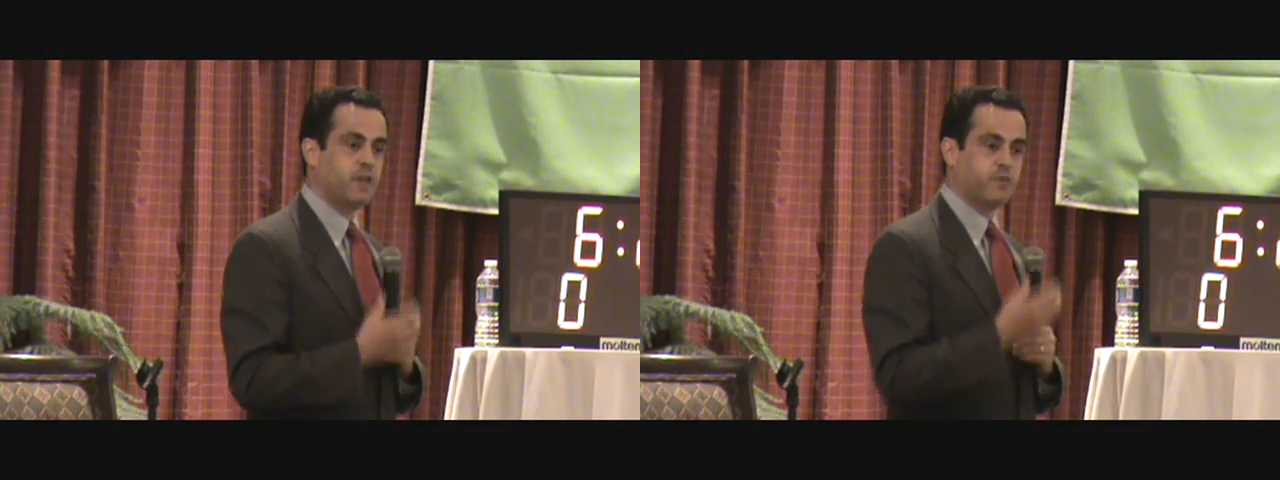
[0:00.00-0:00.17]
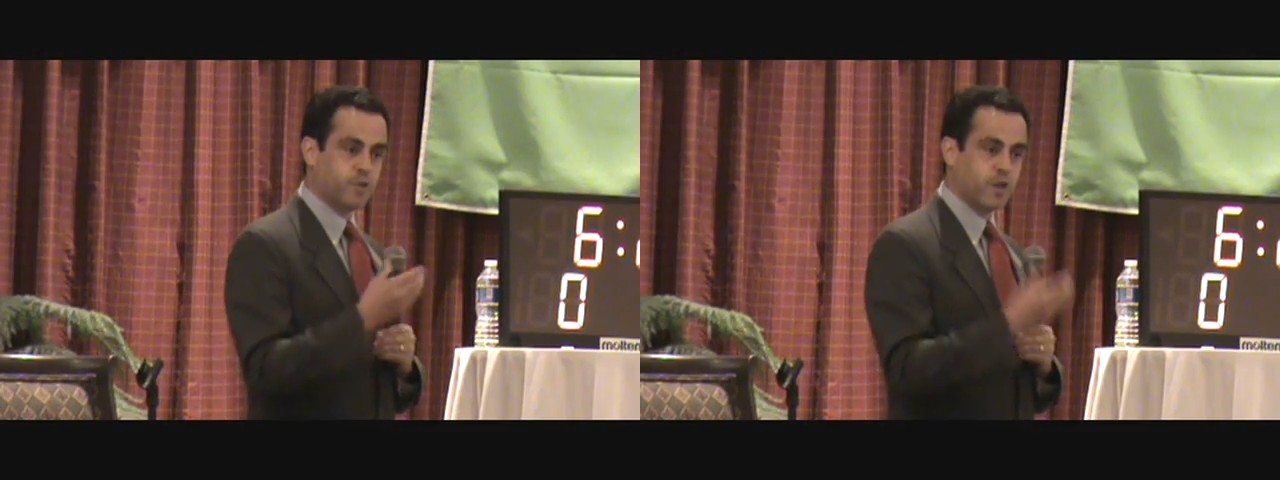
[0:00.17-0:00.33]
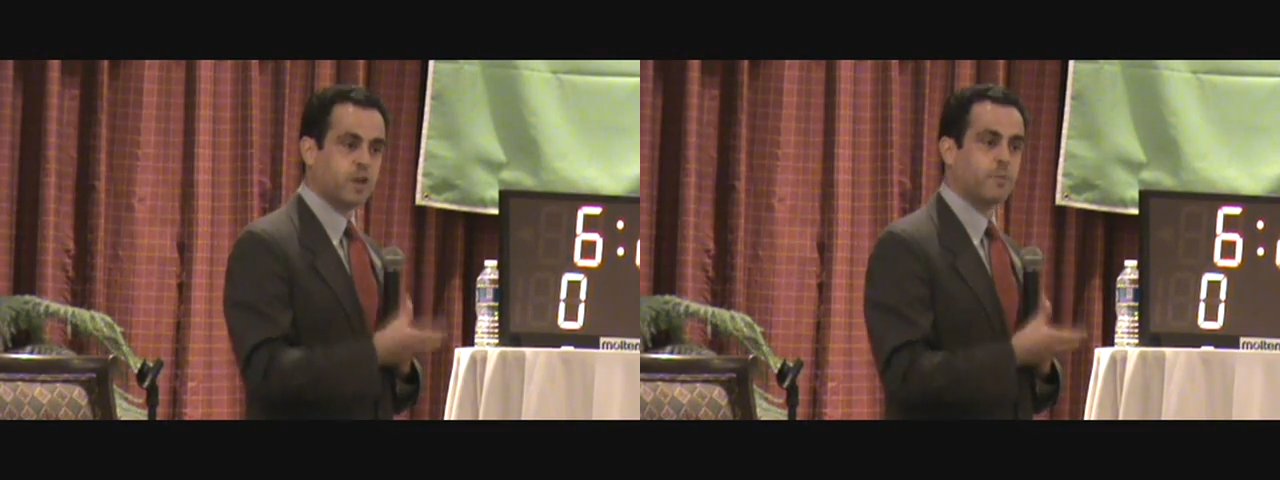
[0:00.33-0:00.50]

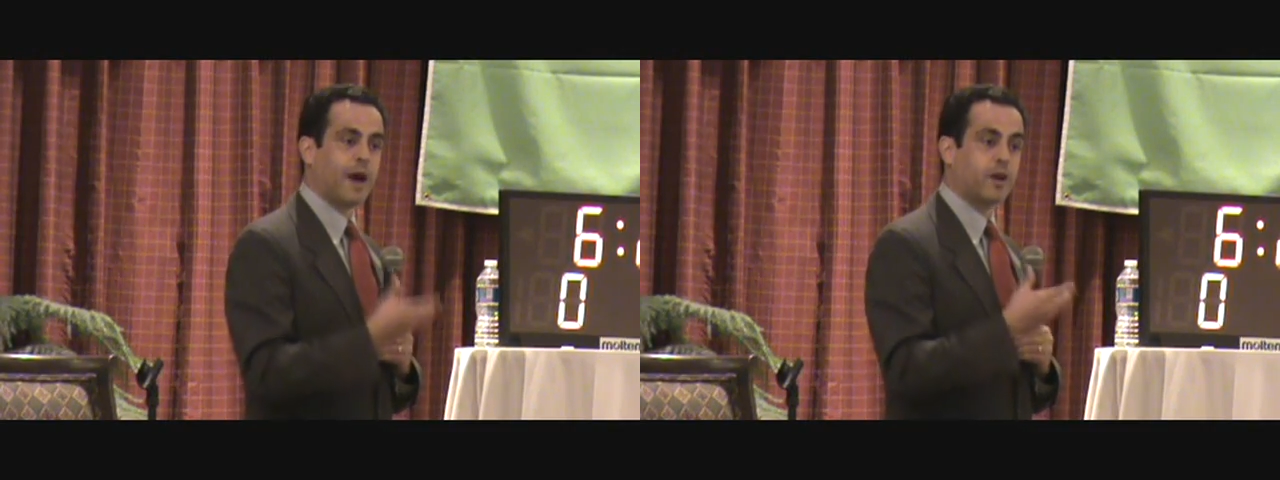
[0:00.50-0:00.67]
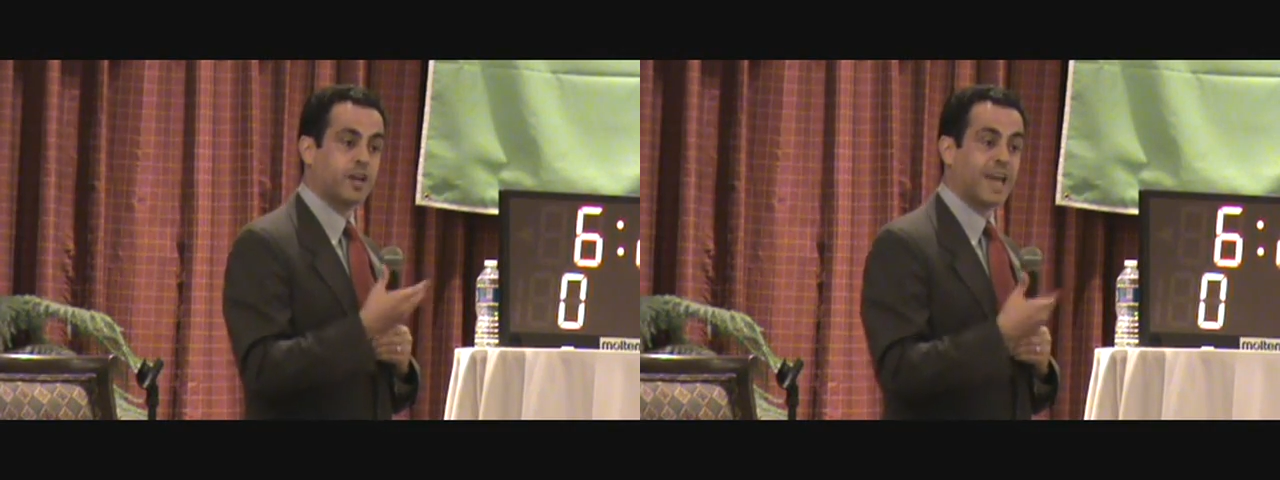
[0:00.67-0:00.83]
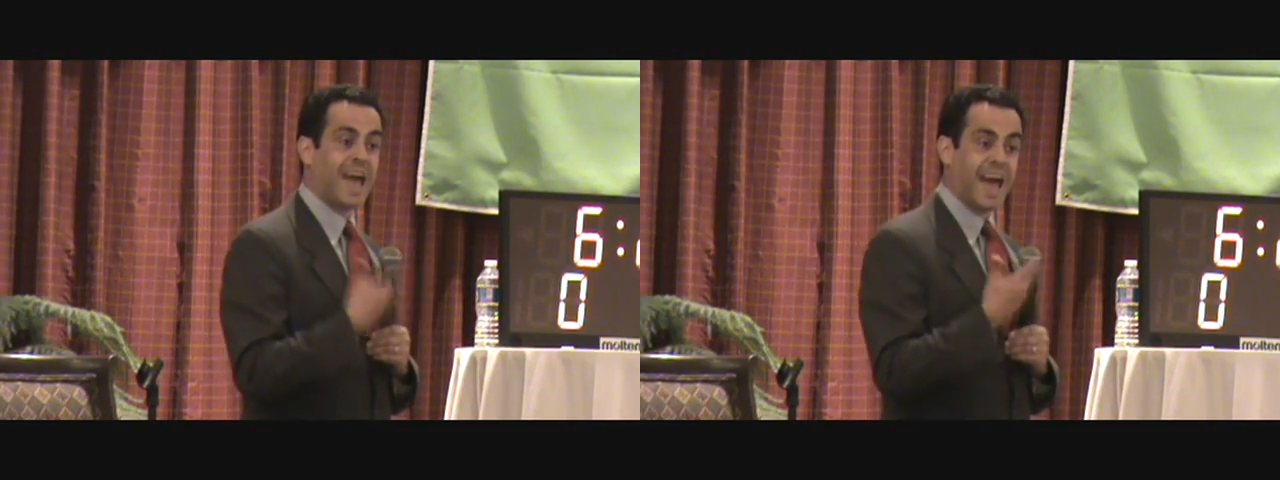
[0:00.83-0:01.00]
If you think
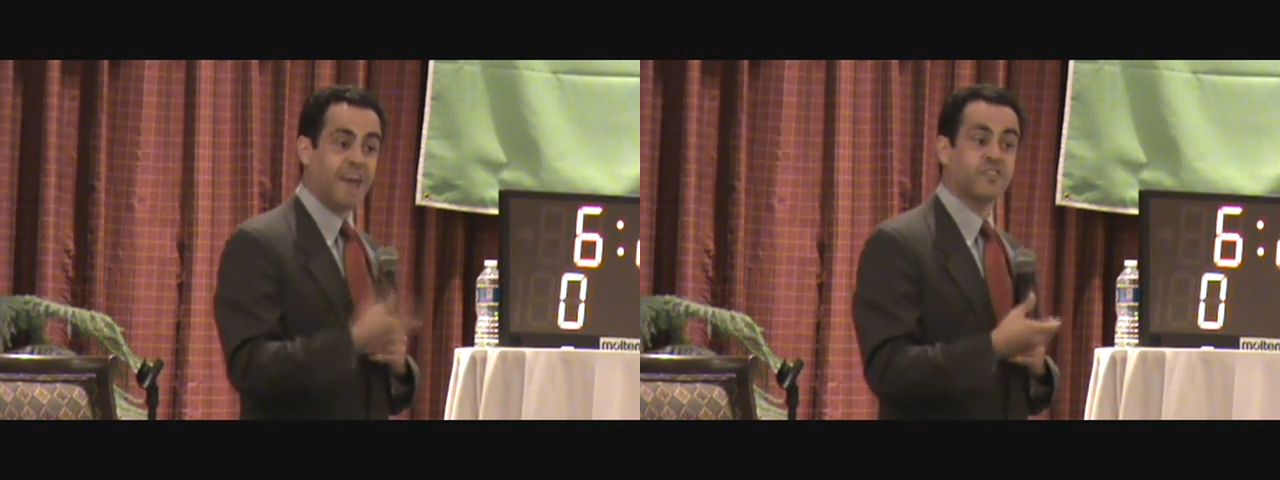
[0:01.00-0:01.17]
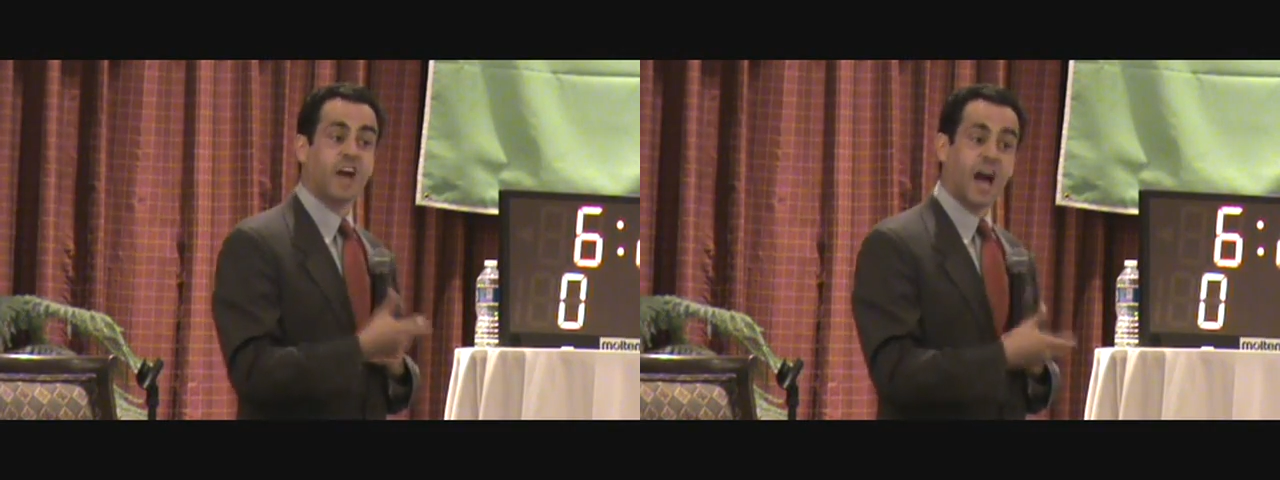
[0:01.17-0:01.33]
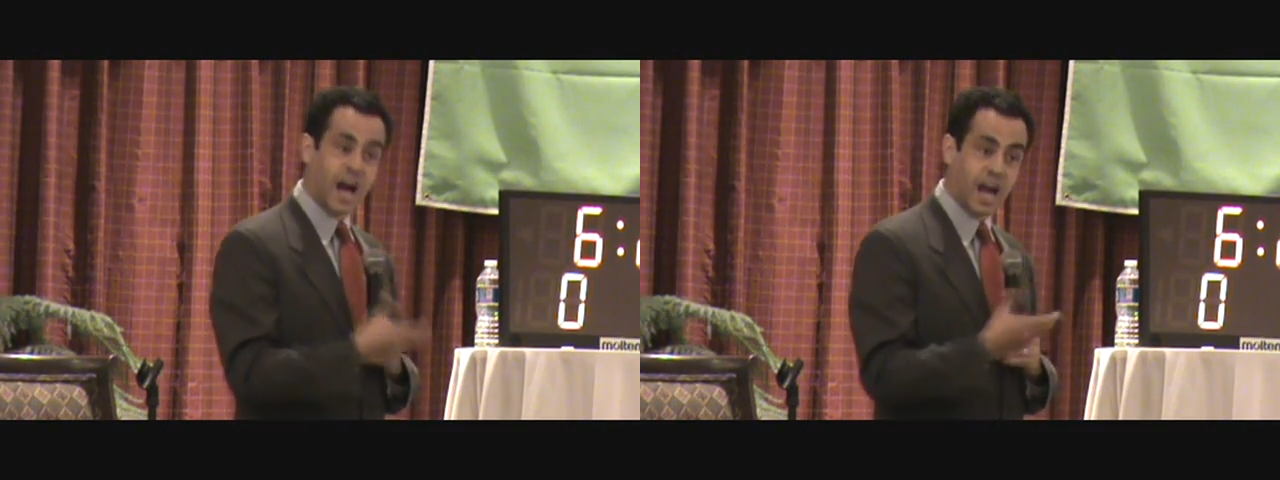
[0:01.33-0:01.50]
about it
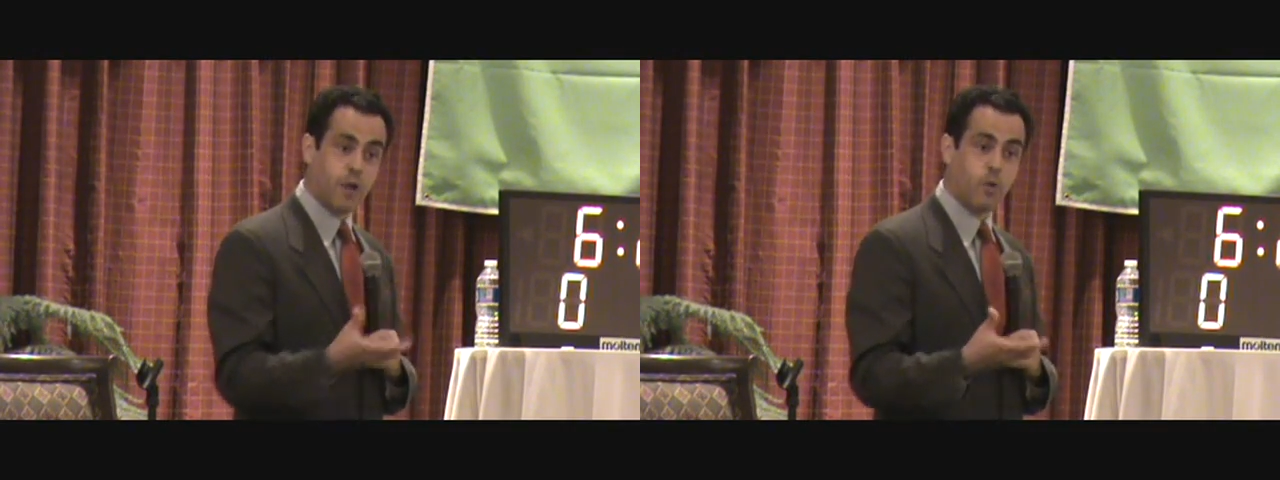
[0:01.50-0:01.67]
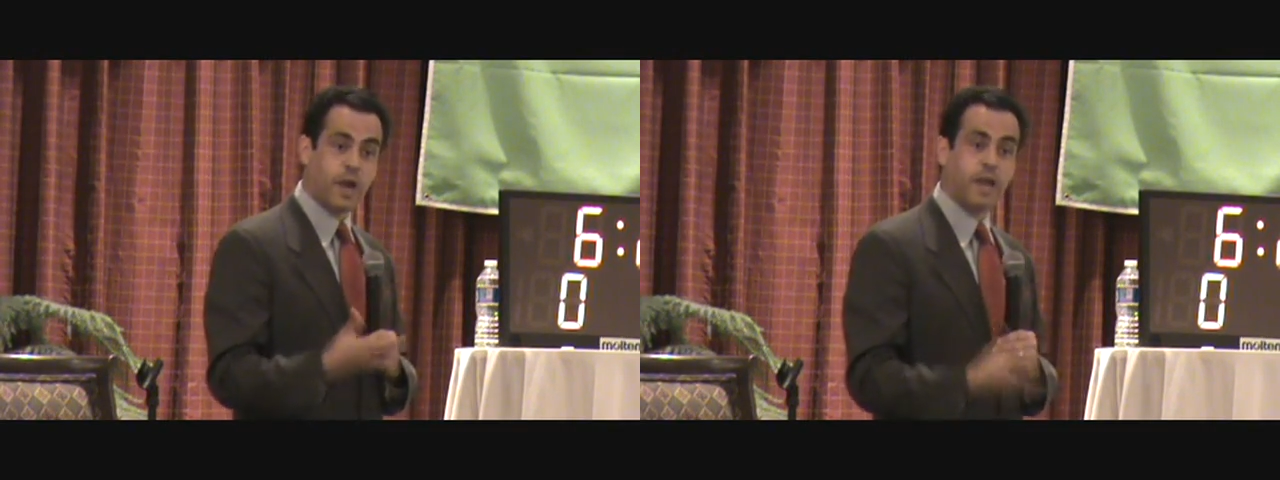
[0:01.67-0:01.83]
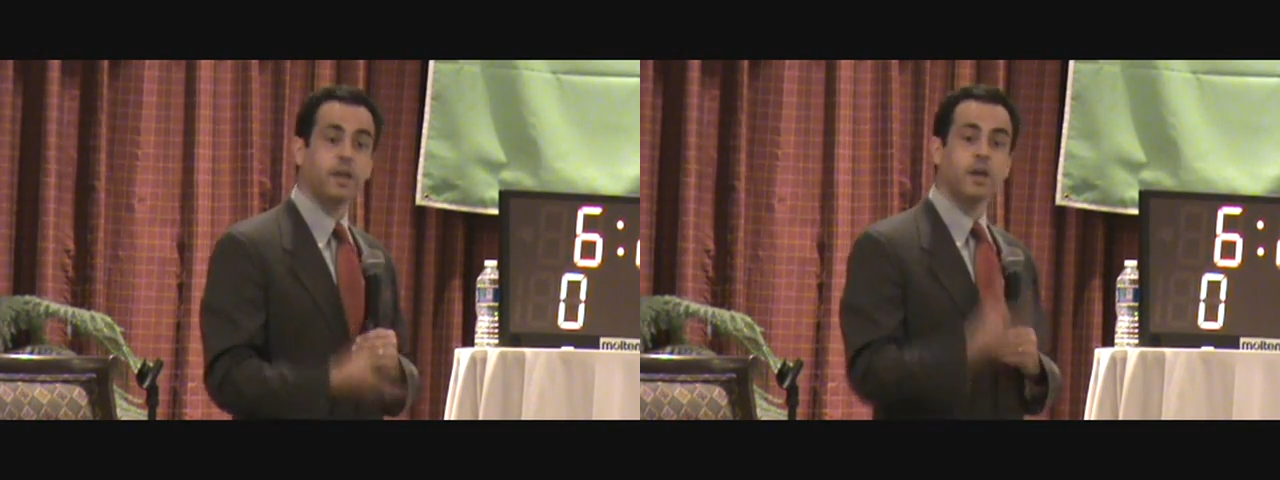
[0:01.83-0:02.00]
as a
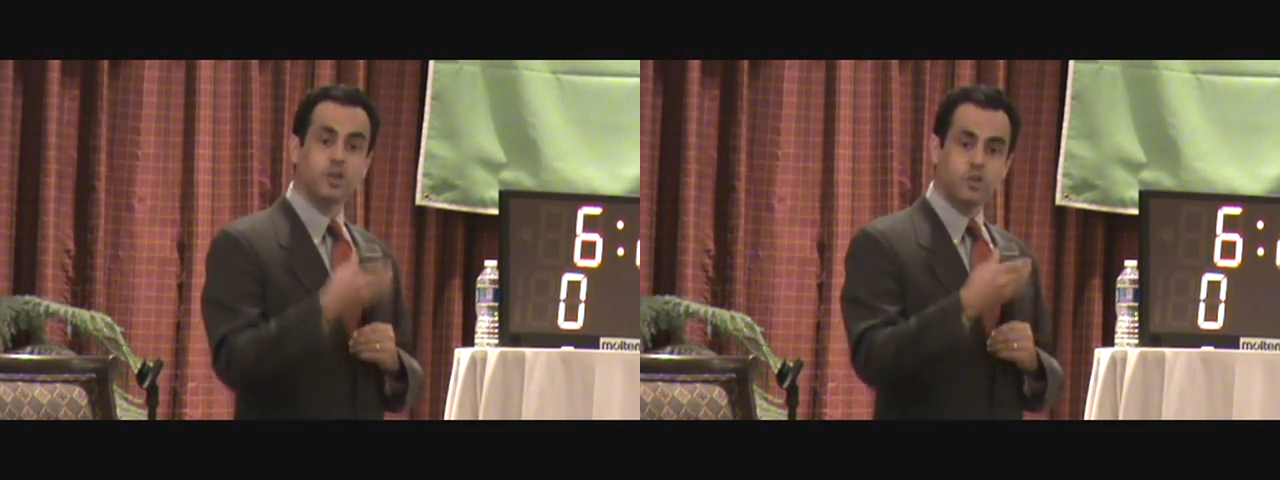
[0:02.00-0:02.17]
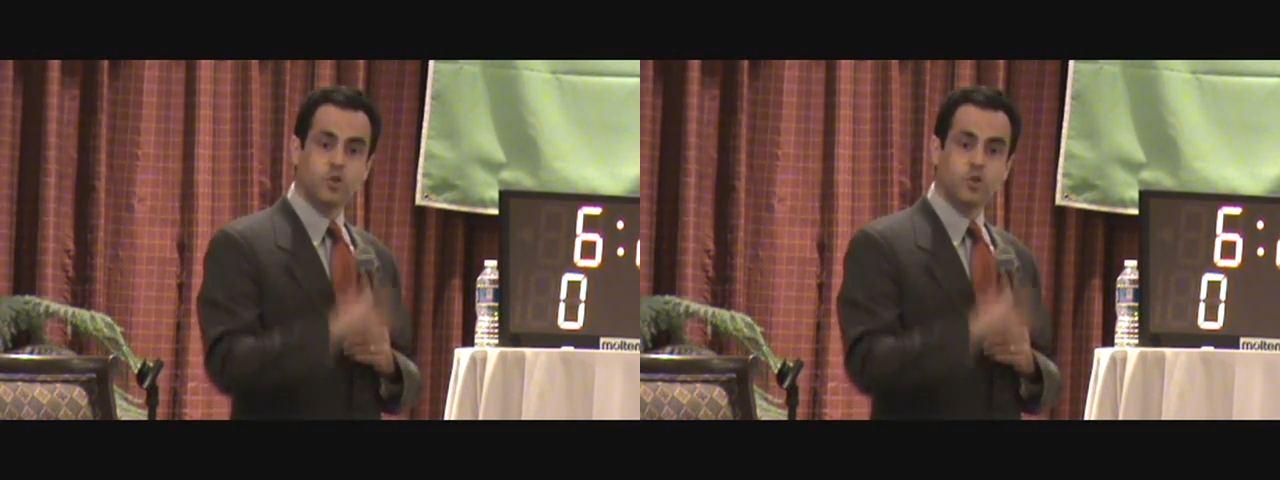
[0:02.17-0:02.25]
highway,